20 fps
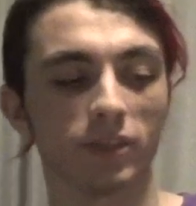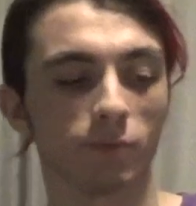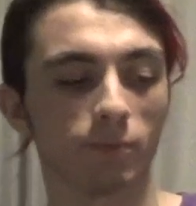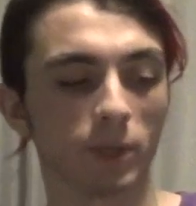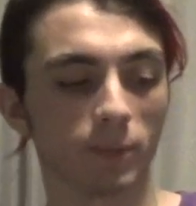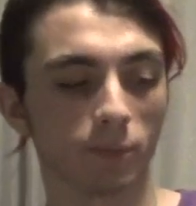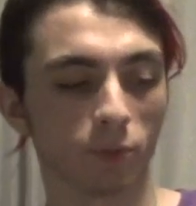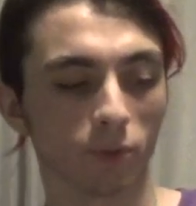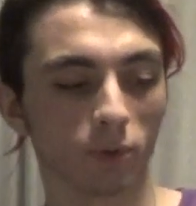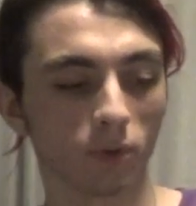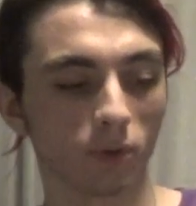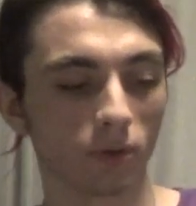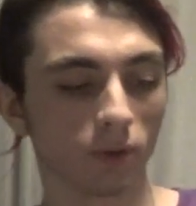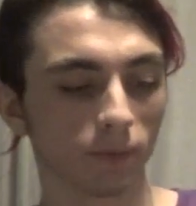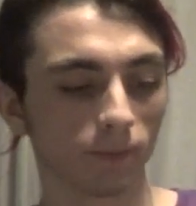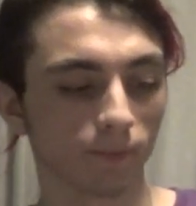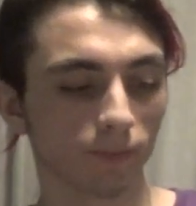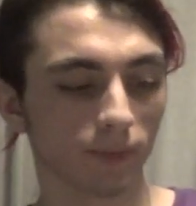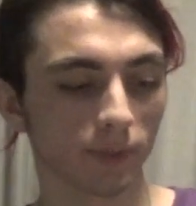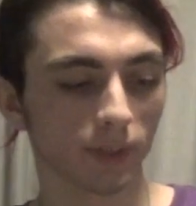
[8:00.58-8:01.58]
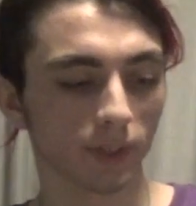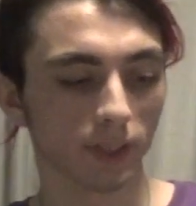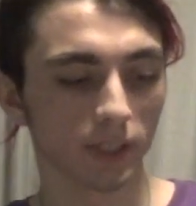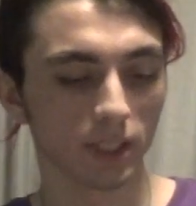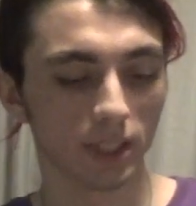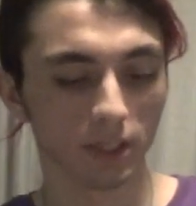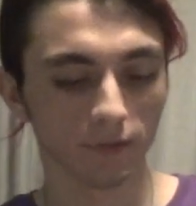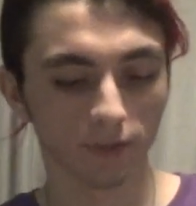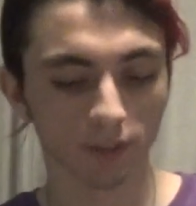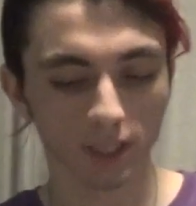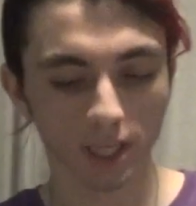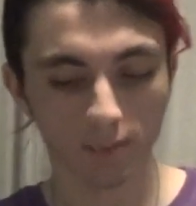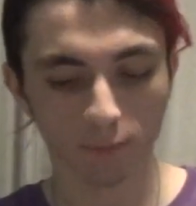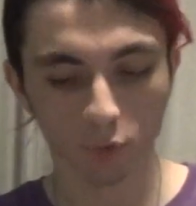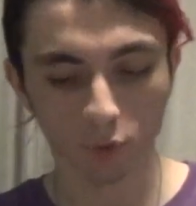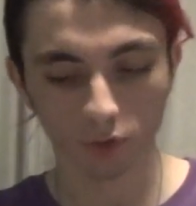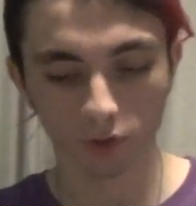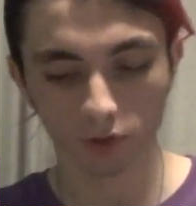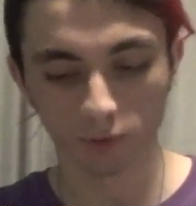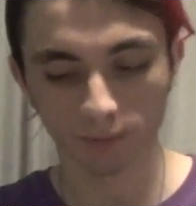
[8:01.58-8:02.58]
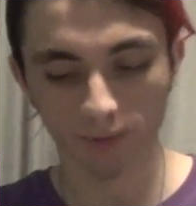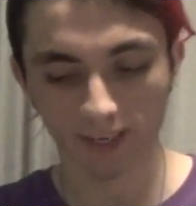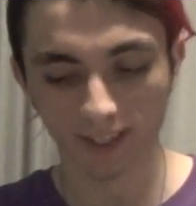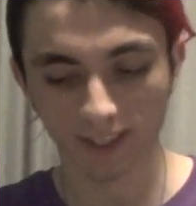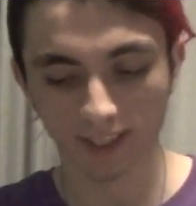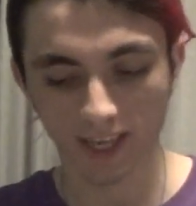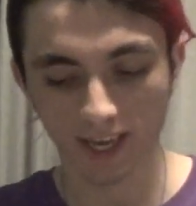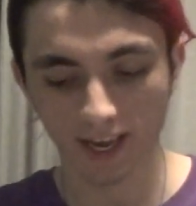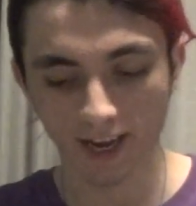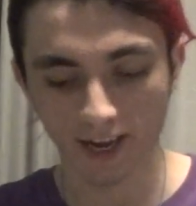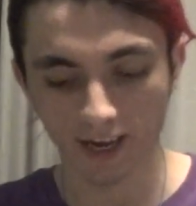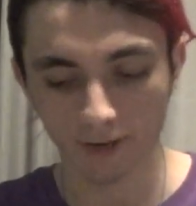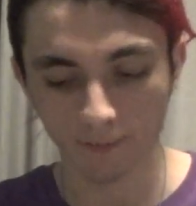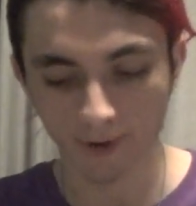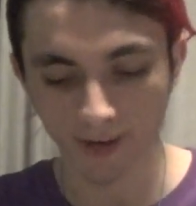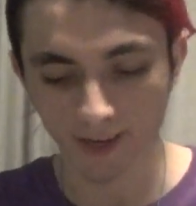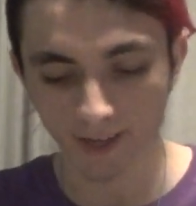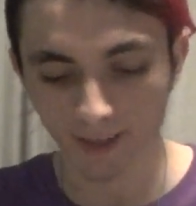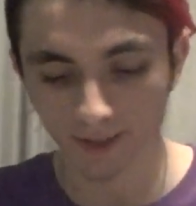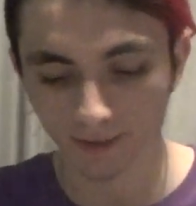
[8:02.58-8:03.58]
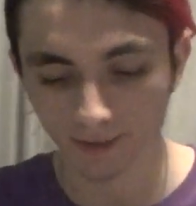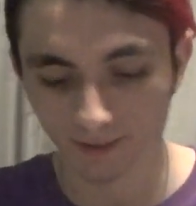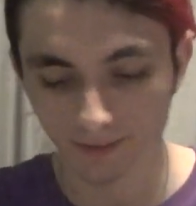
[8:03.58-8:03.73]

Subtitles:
people give a lot more respect to anime